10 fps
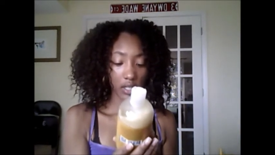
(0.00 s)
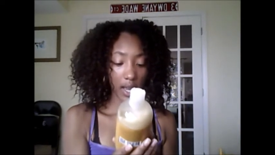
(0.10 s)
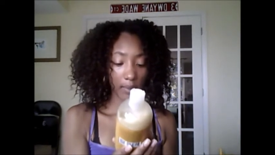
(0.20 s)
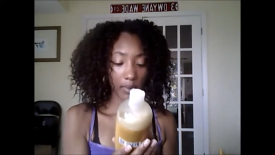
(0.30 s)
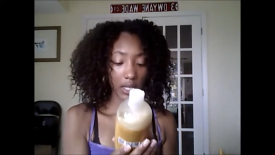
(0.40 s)

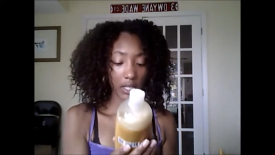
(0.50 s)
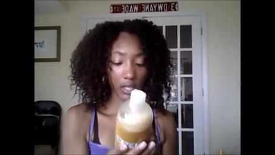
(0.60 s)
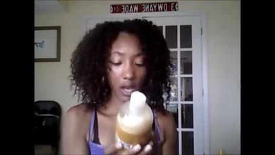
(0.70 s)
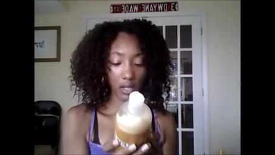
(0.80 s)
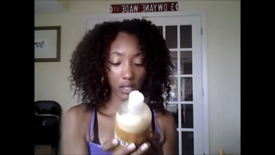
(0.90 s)
Japanese
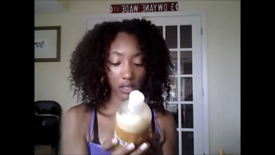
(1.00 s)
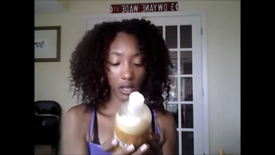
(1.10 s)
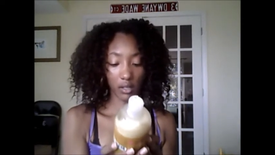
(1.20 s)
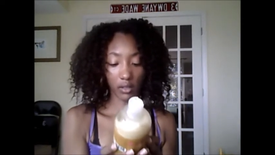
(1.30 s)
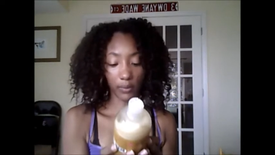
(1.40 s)

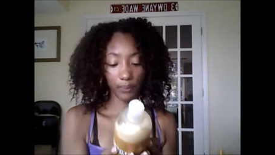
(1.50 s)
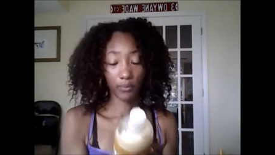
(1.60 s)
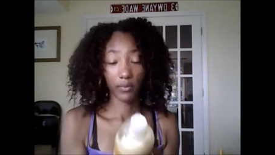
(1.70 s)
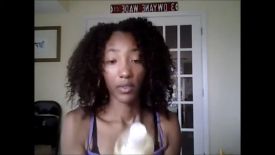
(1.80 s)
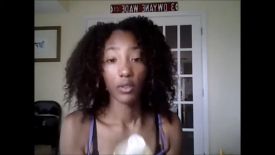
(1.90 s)
honeysuckle.
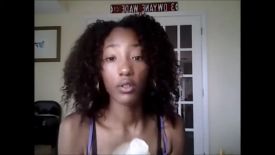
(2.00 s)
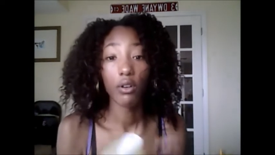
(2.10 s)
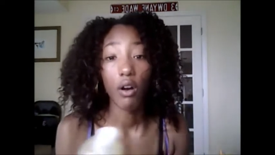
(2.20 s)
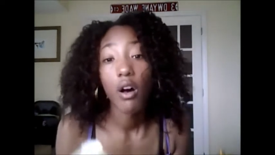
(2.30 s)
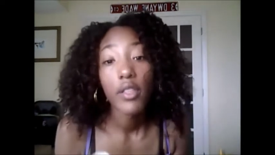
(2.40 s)
Those
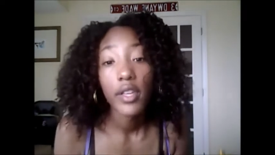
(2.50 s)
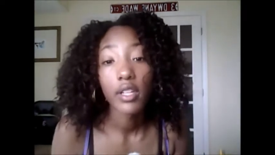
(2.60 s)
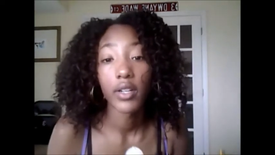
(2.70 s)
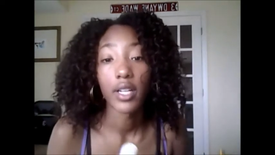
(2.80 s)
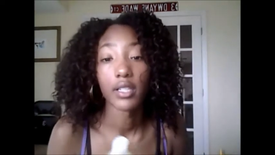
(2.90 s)
are all the
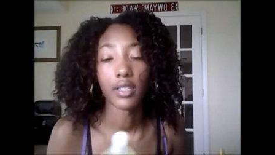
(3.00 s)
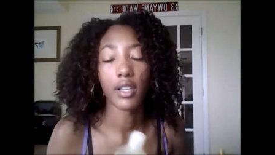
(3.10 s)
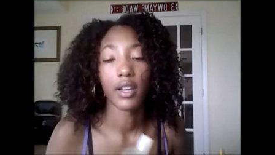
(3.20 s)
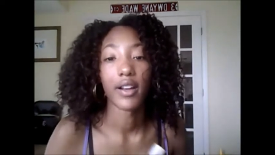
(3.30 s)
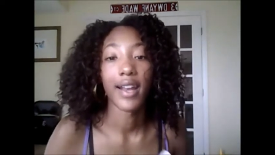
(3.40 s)
ingredients
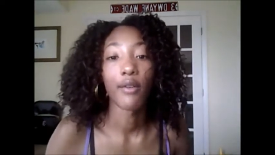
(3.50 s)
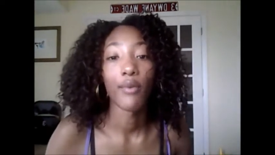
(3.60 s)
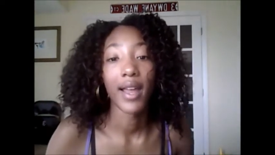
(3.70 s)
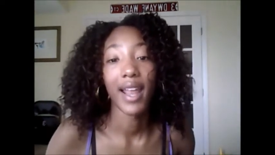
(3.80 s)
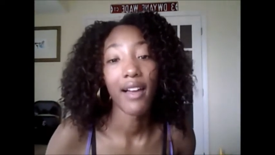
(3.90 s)
in there, and I
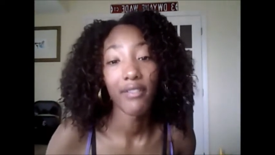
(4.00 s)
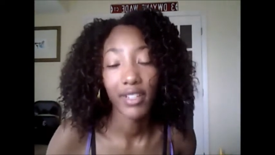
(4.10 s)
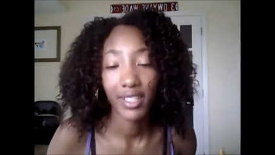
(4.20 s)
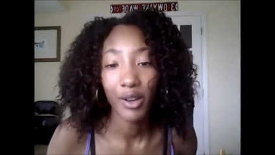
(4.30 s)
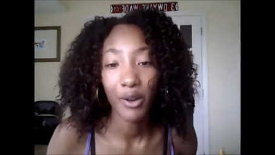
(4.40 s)
read
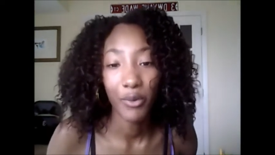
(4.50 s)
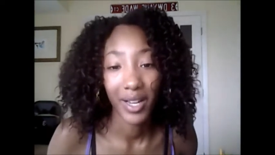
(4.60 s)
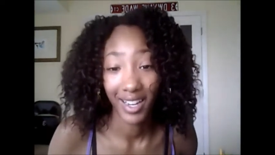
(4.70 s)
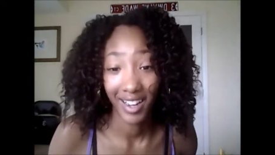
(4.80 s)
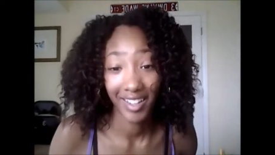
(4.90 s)
every single
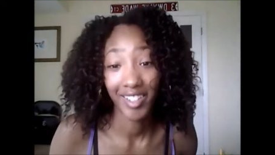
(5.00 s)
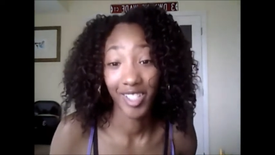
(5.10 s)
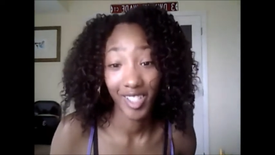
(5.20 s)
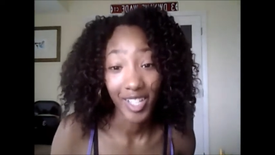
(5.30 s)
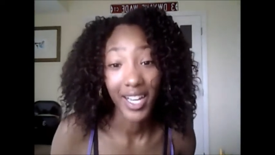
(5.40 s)
one and I
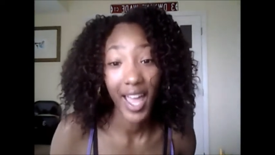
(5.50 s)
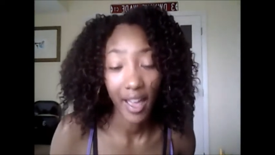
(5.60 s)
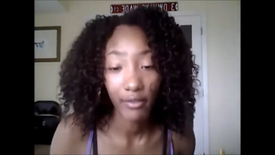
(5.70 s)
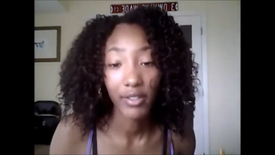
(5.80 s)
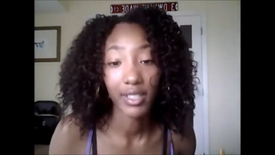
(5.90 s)
understood
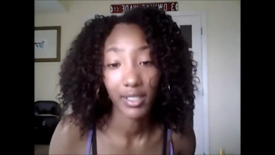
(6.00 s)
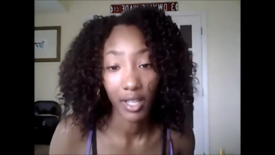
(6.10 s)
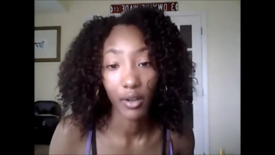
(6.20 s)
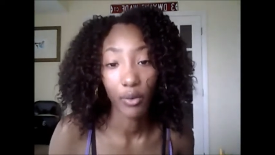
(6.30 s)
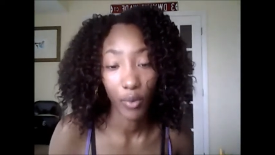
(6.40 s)
every
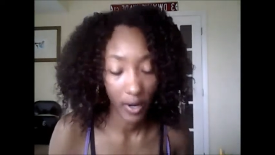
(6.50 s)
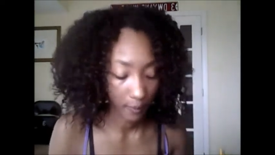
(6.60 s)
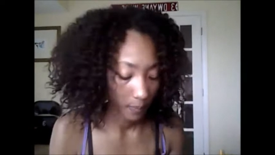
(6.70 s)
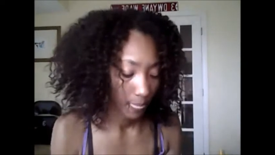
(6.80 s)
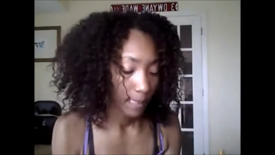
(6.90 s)
single
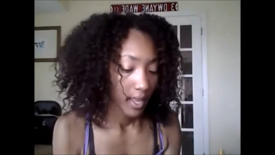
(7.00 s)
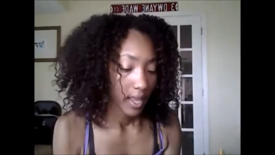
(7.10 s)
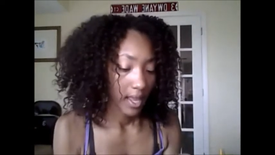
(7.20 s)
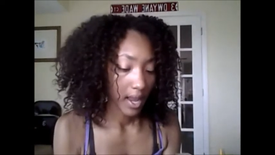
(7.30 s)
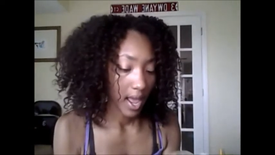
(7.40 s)
one.
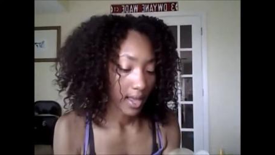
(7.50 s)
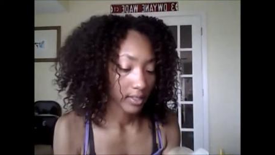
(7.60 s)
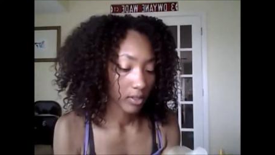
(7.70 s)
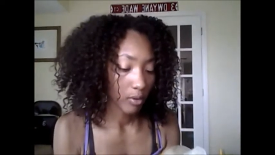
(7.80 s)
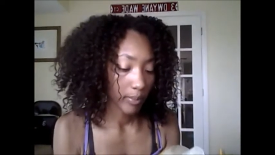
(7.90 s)
It
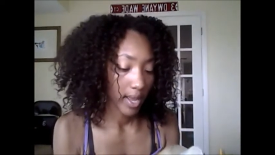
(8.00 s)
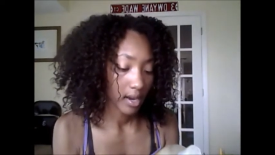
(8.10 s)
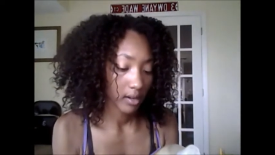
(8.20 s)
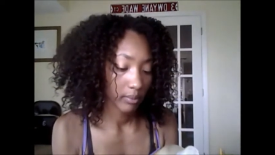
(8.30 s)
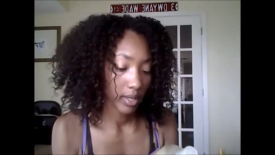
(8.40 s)
has no
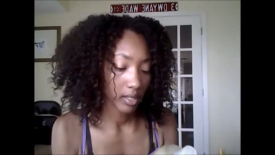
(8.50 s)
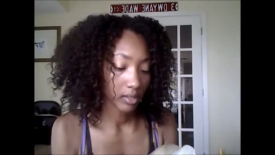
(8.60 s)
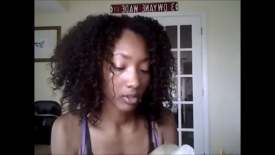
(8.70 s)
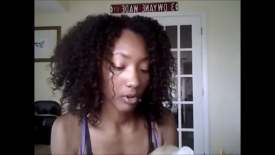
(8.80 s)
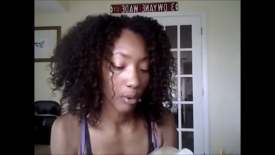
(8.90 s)

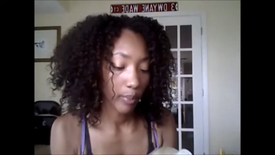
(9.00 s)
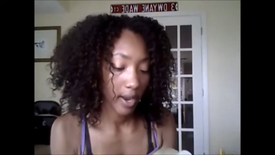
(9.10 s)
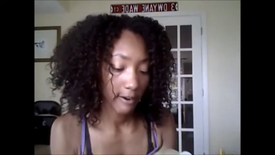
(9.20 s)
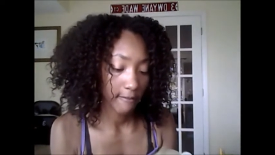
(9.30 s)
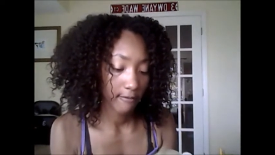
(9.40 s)
parabens, no
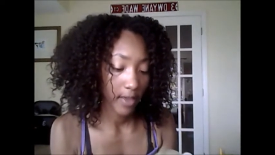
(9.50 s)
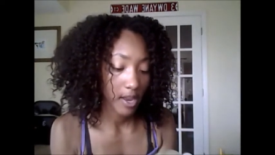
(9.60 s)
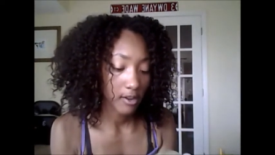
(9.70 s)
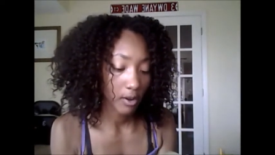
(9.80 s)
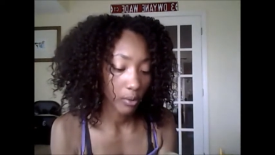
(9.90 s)

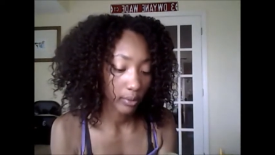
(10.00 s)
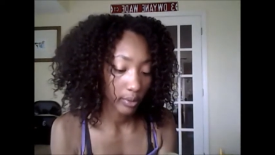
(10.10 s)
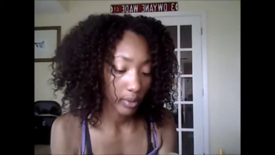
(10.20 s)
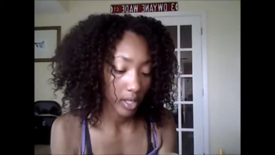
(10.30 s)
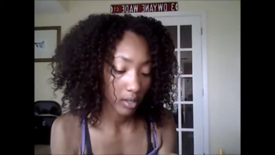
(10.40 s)
paraffin, no
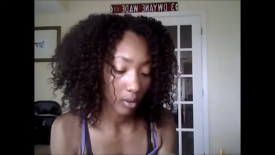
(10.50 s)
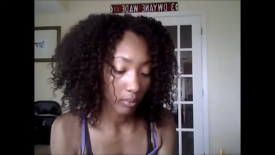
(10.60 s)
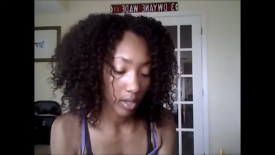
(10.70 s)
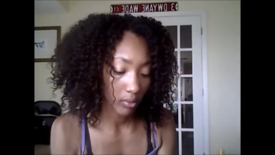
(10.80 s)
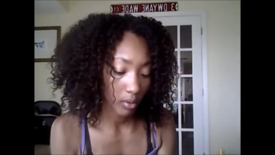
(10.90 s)
gluten, no
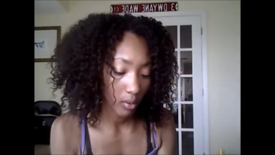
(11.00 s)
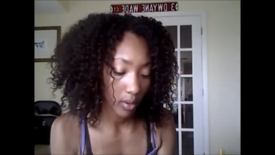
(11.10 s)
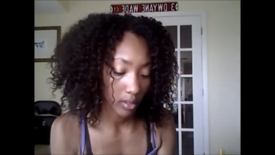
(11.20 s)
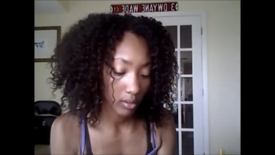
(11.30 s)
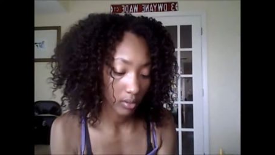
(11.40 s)
mineral
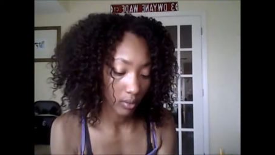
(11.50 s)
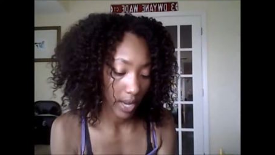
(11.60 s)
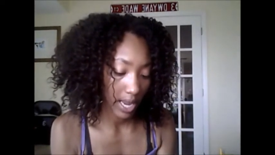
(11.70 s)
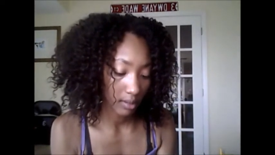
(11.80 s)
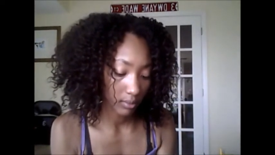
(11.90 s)
oil, no
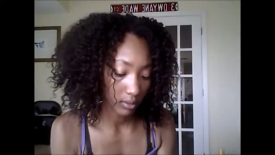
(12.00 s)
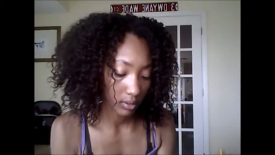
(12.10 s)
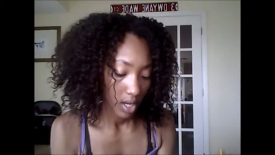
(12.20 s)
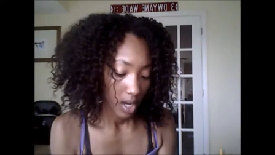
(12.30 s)
animal